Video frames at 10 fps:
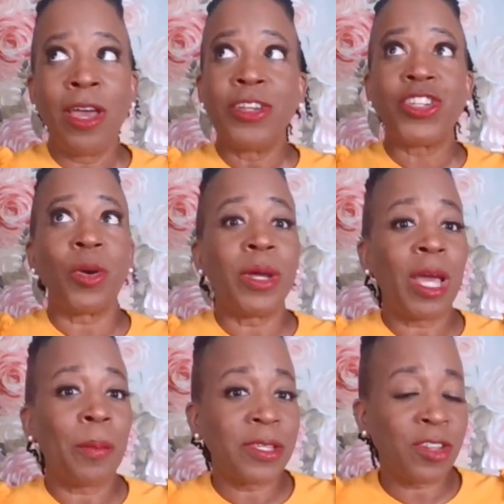showing
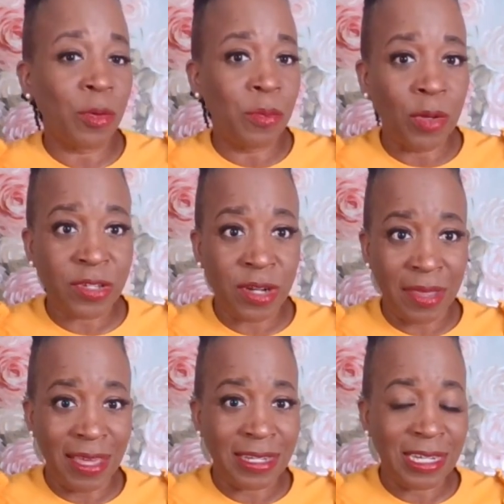up as your most
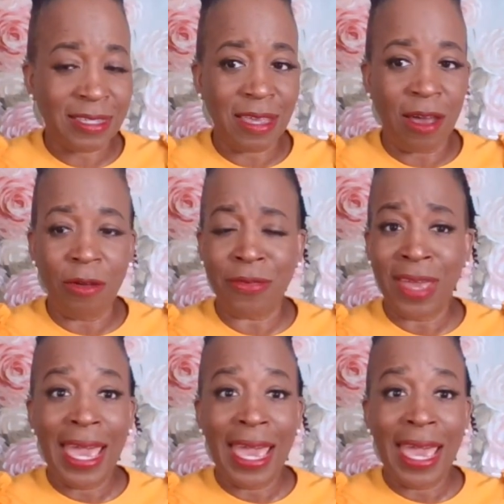authentic self.